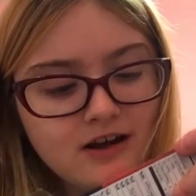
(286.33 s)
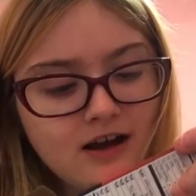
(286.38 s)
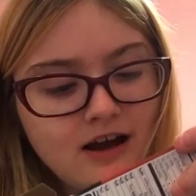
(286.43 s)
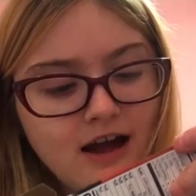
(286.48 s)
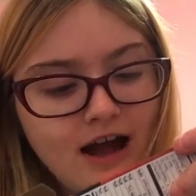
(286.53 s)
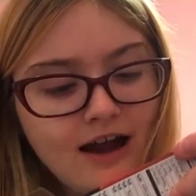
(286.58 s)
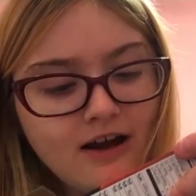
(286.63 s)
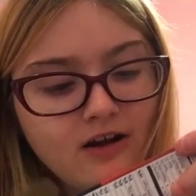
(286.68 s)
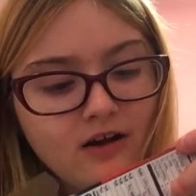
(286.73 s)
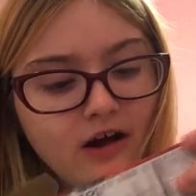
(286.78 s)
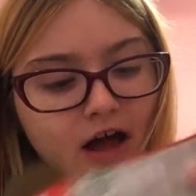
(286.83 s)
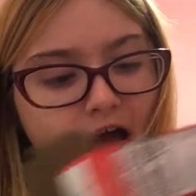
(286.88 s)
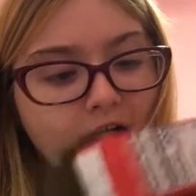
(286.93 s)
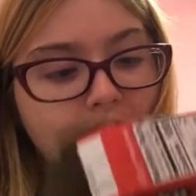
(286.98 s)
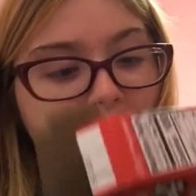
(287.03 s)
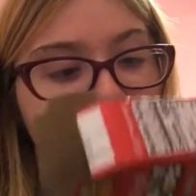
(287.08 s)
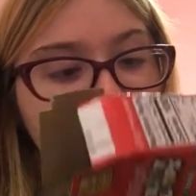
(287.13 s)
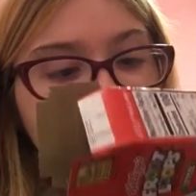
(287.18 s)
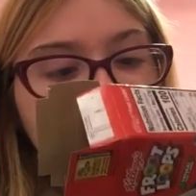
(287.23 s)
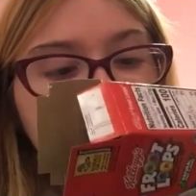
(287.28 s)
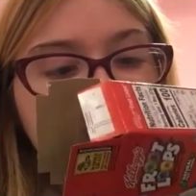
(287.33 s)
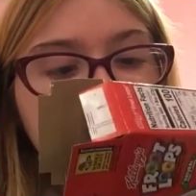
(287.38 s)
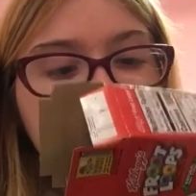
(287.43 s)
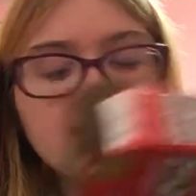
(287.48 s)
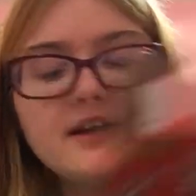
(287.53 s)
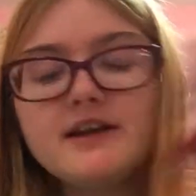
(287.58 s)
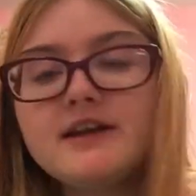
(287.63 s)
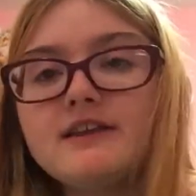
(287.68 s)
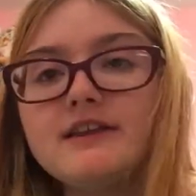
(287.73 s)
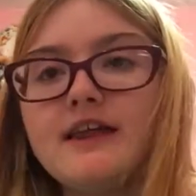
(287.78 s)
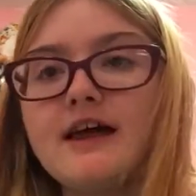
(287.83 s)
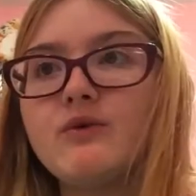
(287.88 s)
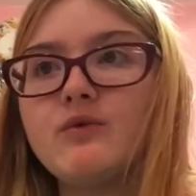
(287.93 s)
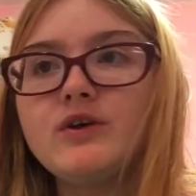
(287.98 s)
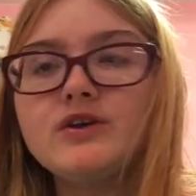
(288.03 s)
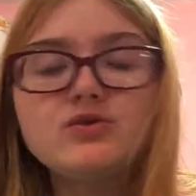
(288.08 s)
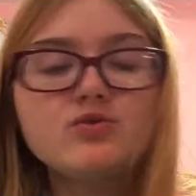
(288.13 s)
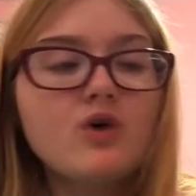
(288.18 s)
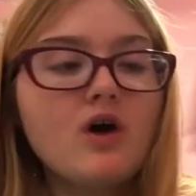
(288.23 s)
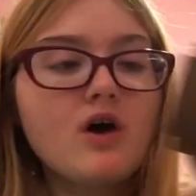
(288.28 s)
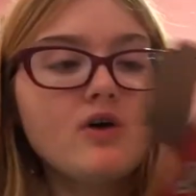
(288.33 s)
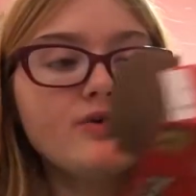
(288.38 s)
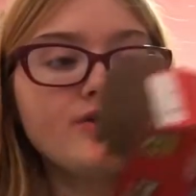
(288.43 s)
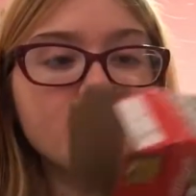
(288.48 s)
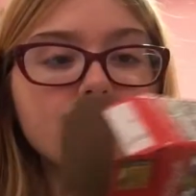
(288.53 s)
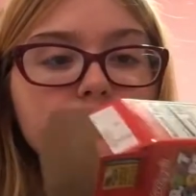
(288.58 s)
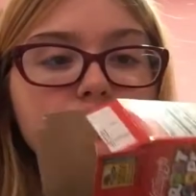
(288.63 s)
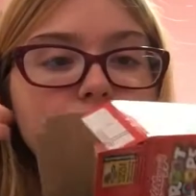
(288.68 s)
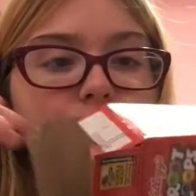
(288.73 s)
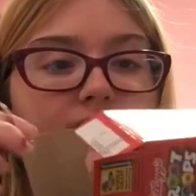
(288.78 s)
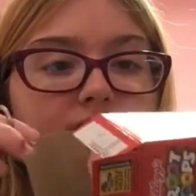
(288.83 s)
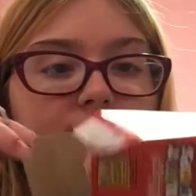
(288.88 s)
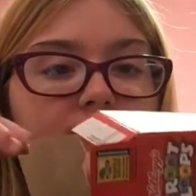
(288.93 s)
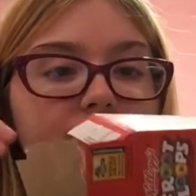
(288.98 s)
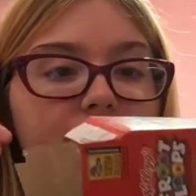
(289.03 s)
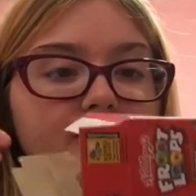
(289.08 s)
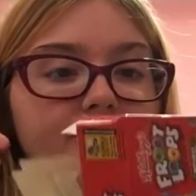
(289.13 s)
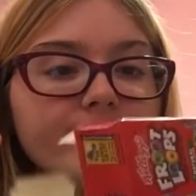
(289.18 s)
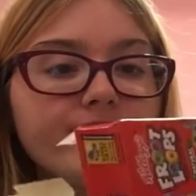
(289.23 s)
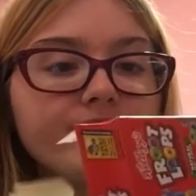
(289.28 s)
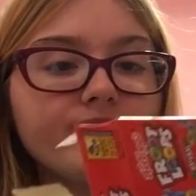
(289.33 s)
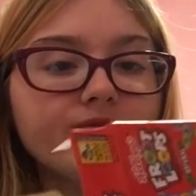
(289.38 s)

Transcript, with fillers: I, I don't understand that. What's wrong with Twitter?